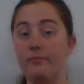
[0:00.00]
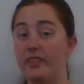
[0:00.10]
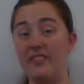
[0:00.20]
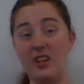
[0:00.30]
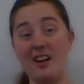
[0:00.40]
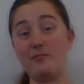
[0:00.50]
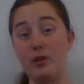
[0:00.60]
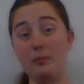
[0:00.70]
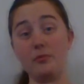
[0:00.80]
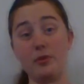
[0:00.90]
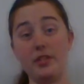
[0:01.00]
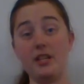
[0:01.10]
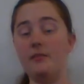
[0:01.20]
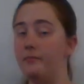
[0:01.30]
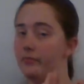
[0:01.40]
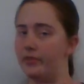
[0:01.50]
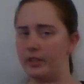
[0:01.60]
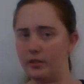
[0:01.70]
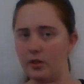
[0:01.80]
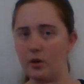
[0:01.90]
If you're having problems with it, then
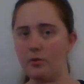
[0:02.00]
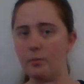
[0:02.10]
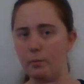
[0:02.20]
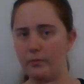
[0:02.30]
you know